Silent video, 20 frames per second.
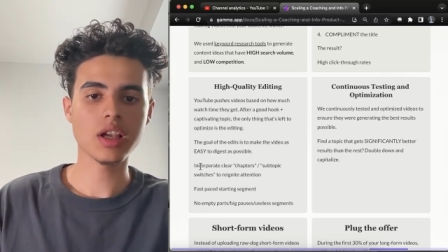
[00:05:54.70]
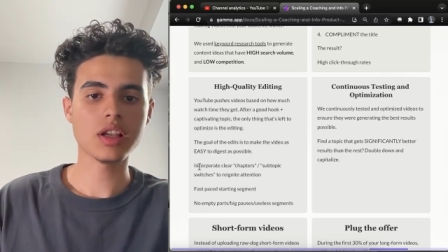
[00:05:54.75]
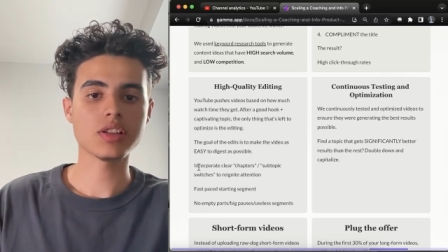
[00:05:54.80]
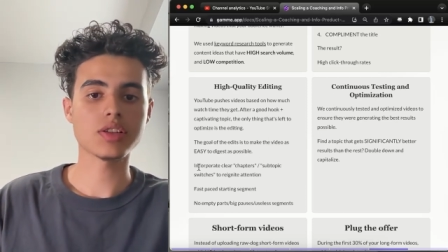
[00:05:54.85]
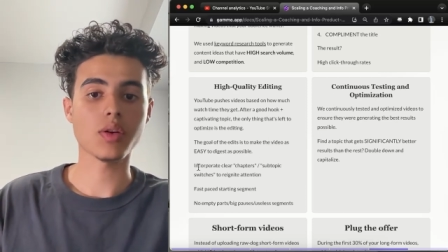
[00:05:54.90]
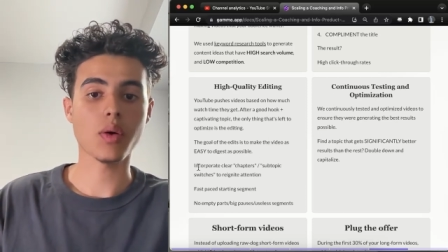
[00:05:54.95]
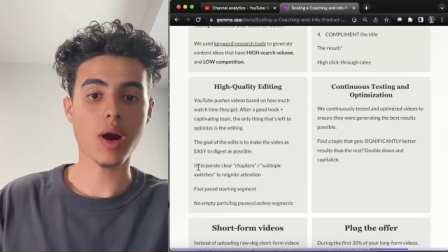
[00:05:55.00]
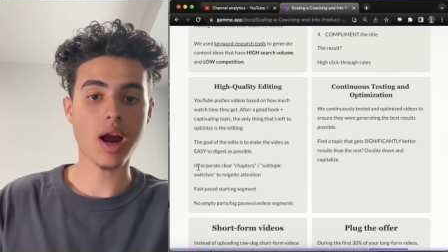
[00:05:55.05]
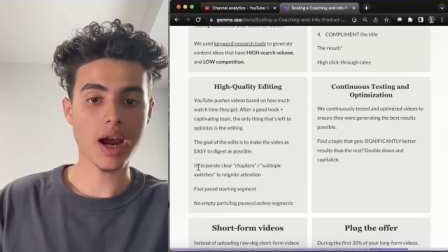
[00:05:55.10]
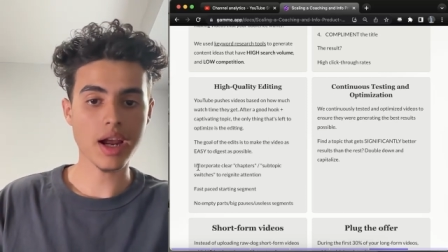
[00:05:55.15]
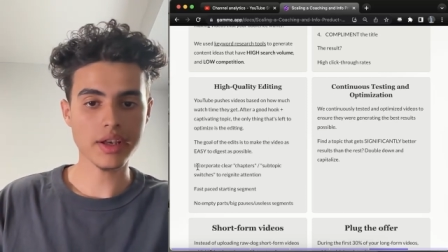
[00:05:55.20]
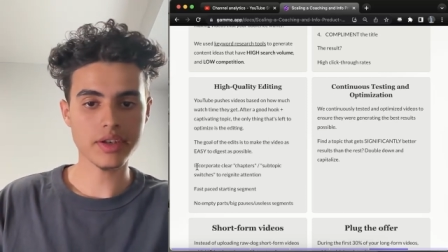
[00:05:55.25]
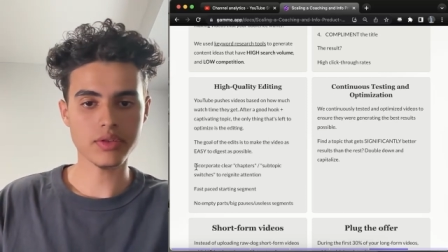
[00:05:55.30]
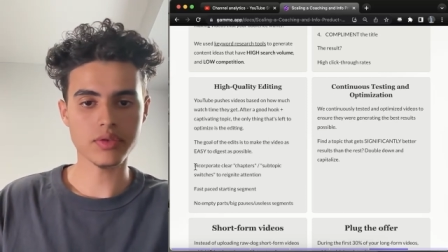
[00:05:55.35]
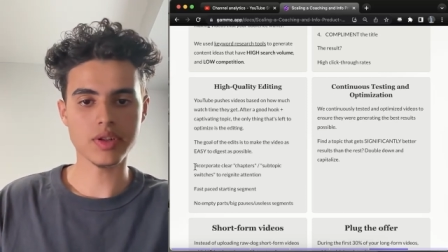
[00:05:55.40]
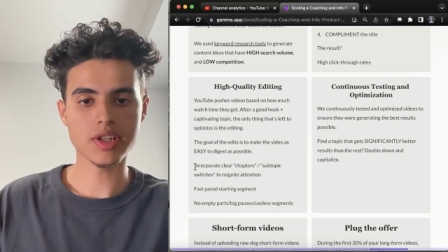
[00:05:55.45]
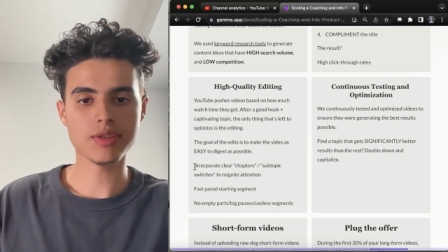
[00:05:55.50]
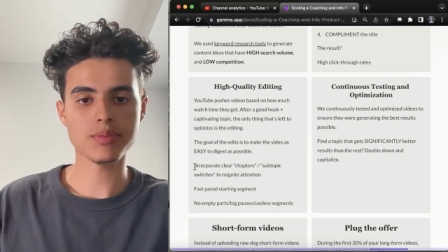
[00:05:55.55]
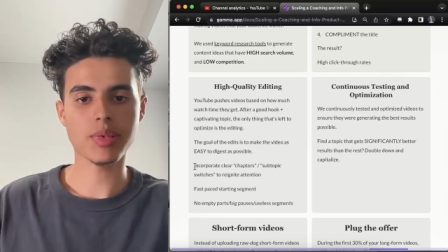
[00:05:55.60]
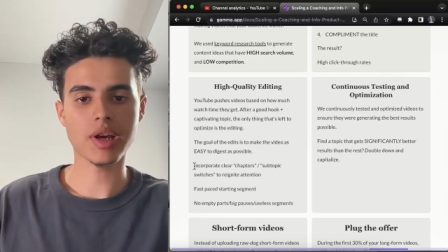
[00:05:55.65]
So I do
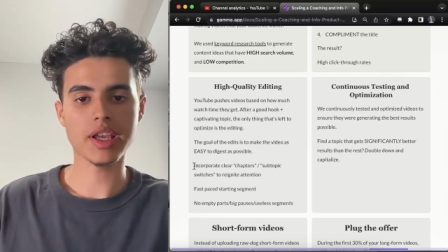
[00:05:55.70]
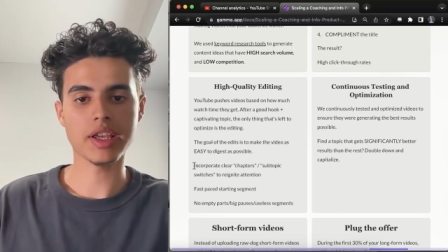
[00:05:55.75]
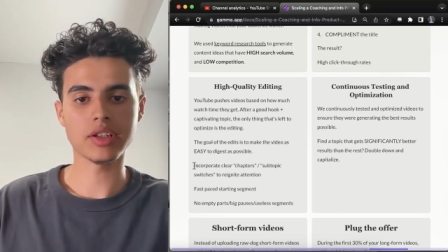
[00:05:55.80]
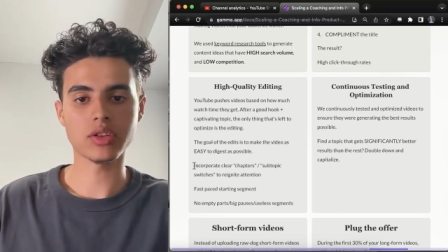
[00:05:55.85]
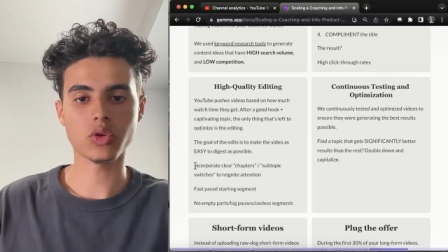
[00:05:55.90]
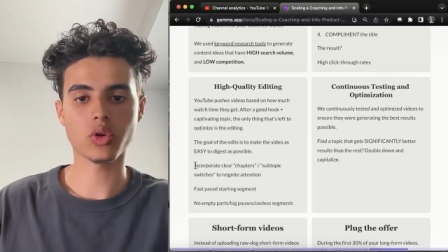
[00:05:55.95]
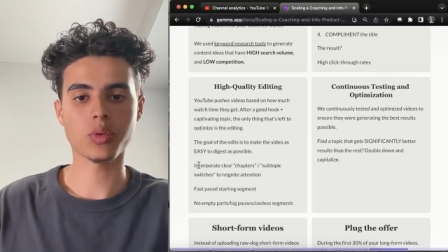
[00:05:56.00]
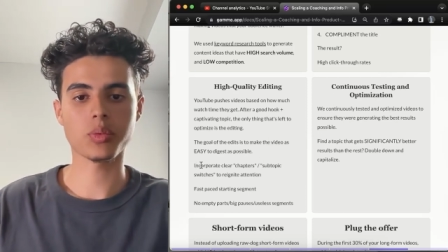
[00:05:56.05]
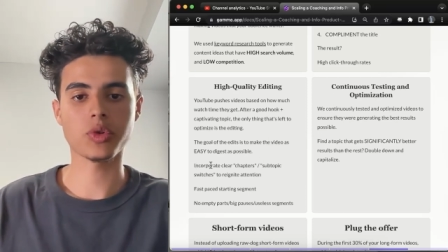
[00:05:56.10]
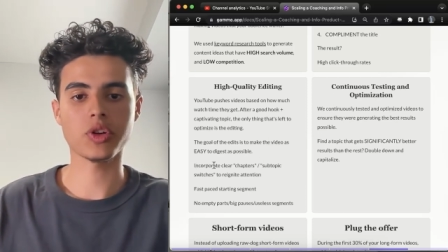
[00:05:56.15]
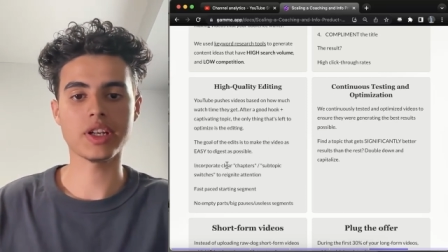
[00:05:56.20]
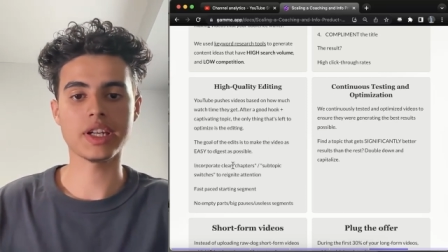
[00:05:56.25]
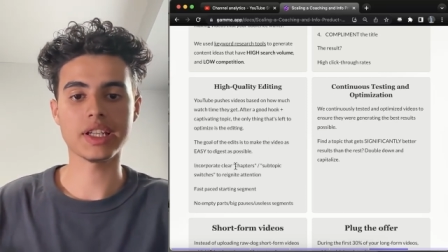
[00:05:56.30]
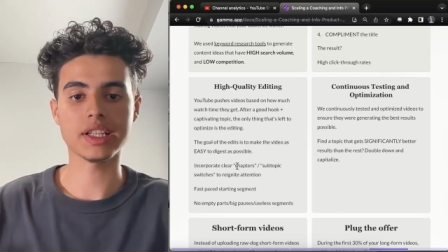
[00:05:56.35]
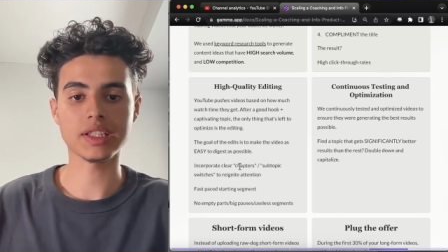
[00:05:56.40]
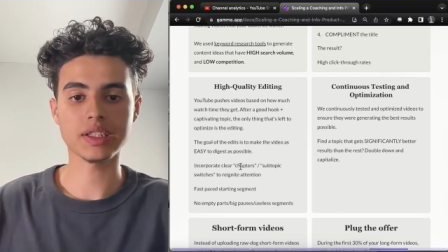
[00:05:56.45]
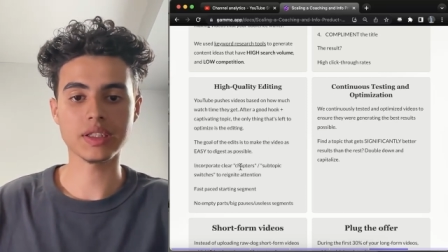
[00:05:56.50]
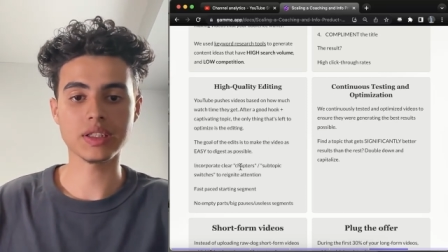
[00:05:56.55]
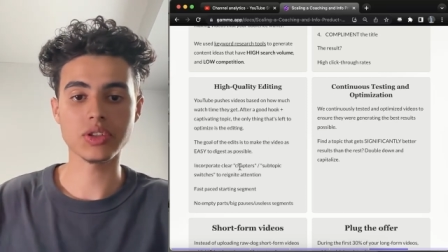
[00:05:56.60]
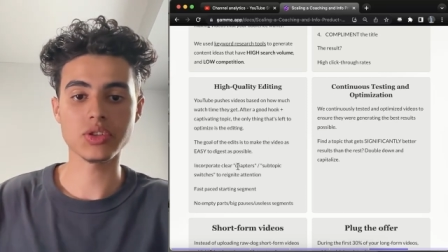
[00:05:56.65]
this by incorporating
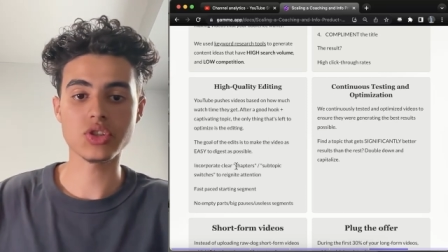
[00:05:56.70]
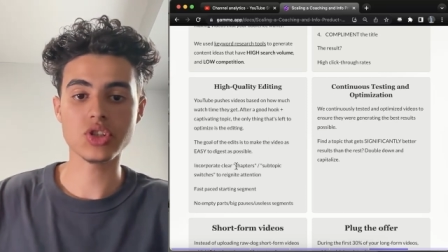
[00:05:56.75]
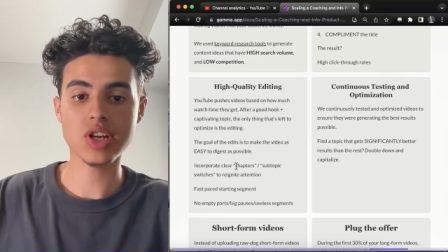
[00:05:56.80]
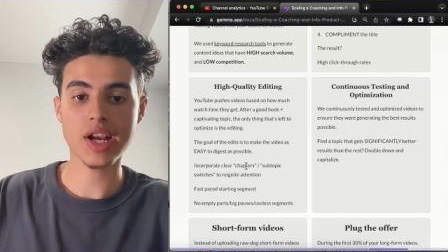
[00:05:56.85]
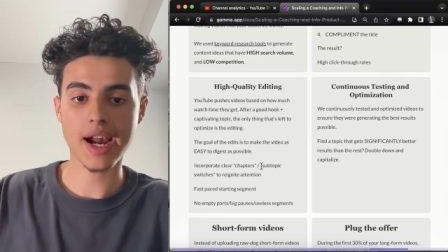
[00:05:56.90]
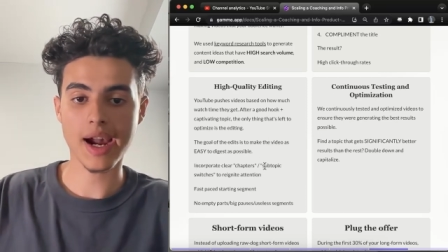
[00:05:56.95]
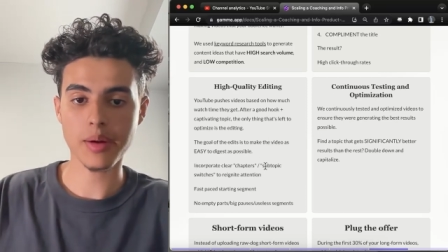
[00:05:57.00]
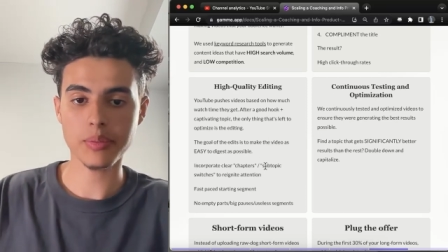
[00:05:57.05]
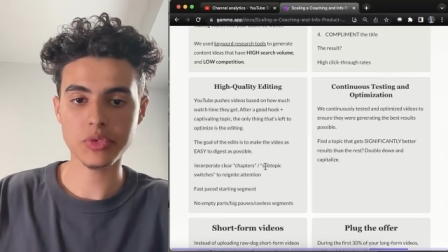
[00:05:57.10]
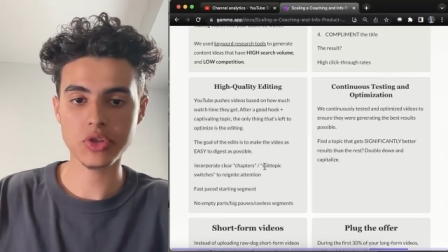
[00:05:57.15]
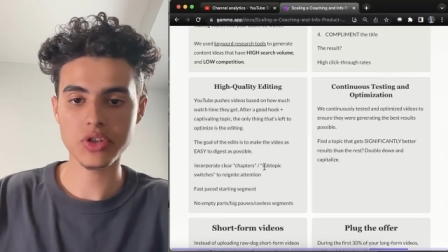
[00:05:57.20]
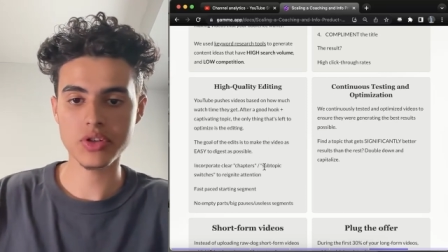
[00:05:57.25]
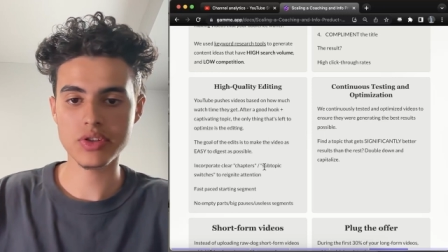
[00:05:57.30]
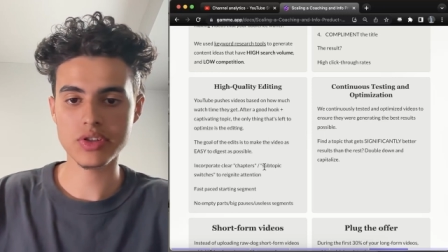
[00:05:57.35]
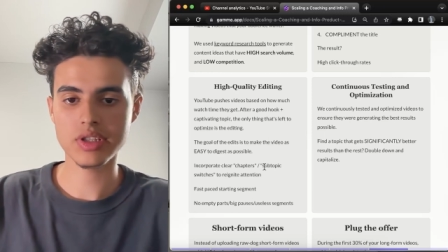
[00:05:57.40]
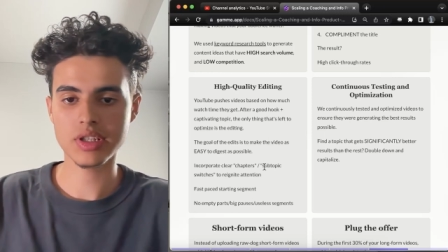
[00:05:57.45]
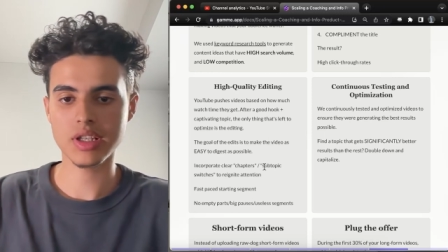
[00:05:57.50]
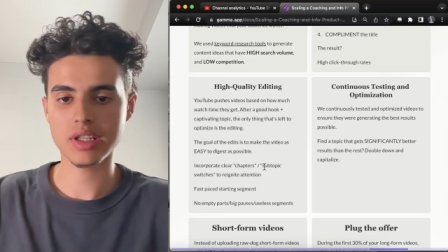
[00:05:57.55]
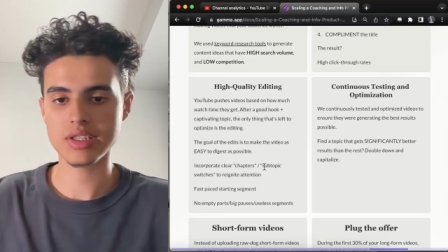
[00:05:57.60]
clear chapters